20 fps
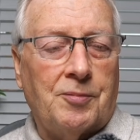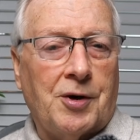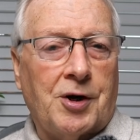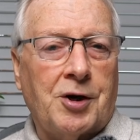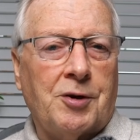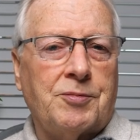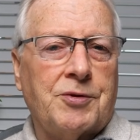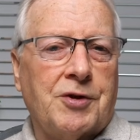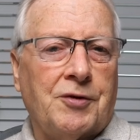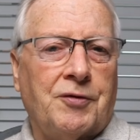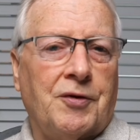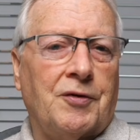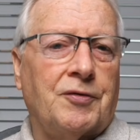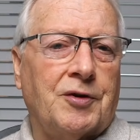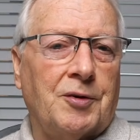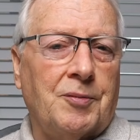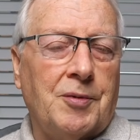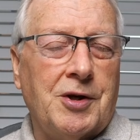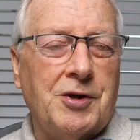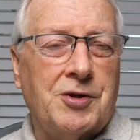But up to
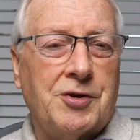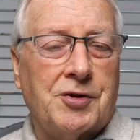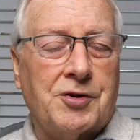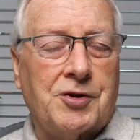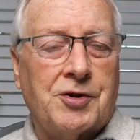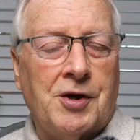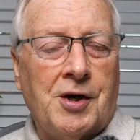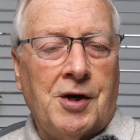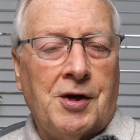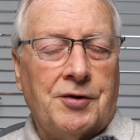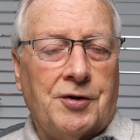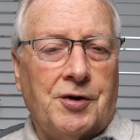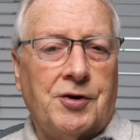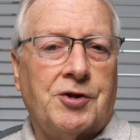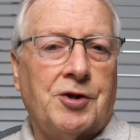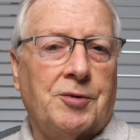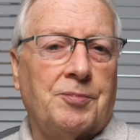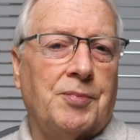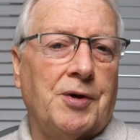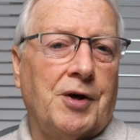50 meters, there
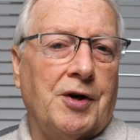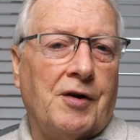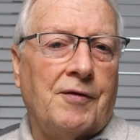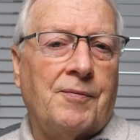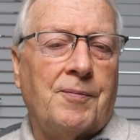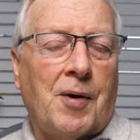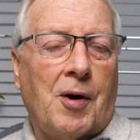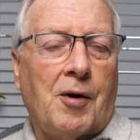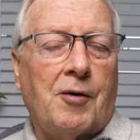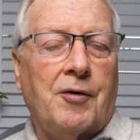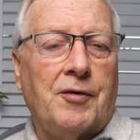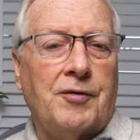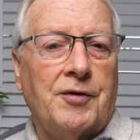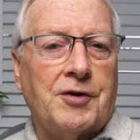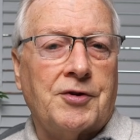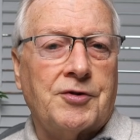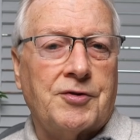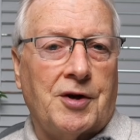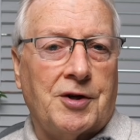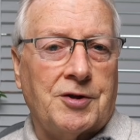should be enough power in
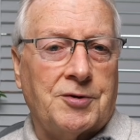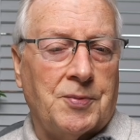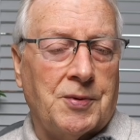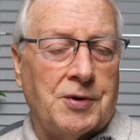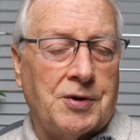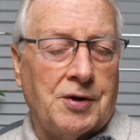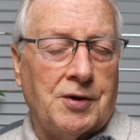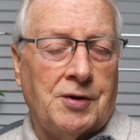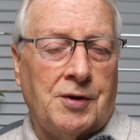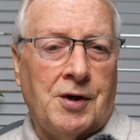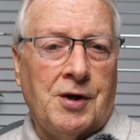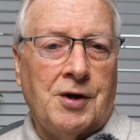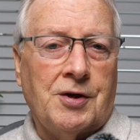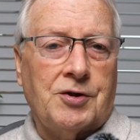this transmitter